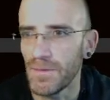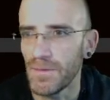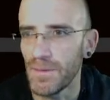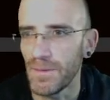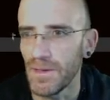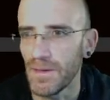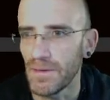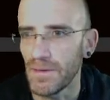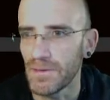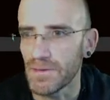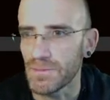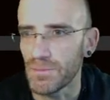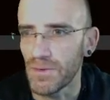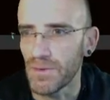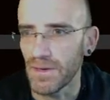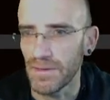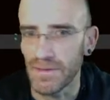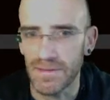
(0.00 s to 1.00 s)
let me just
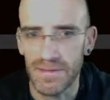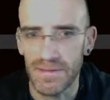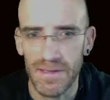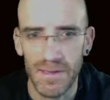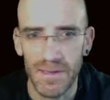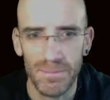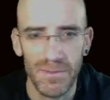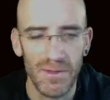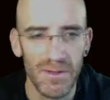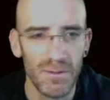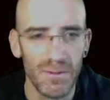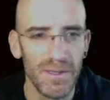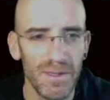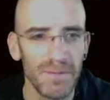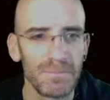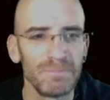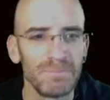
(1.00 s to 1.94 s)
bring this up a bit.